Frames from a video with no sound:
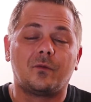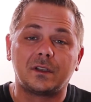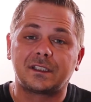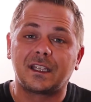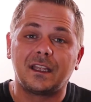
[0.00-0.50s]
And
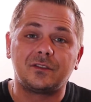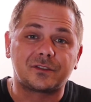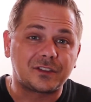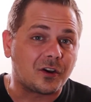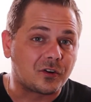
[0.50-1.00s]
once again,
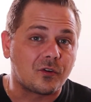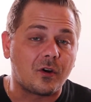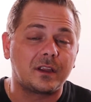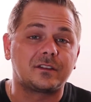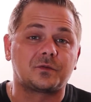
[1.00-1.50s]
you'll start
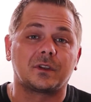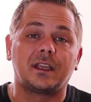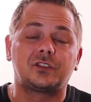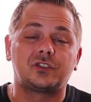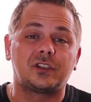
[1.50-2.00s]
growing this
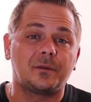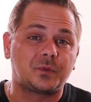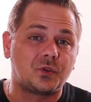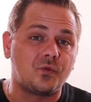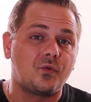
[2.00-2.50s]

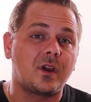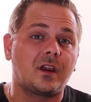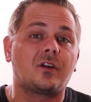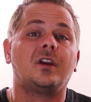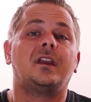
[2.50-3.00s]
relationship to
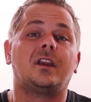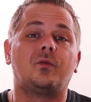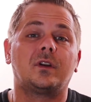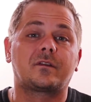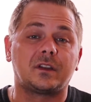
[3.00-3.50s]
where it
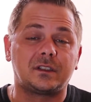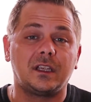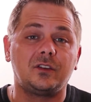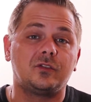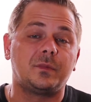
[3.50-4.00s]
would have
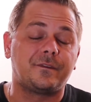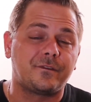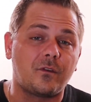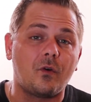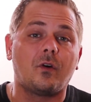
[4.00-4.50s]
continued
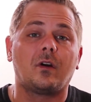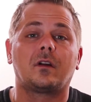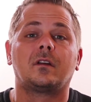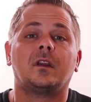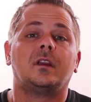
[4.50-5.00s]

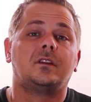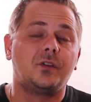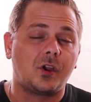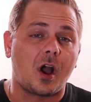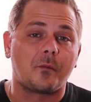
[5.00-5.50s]
before
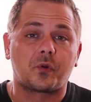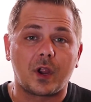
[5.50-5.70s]
you got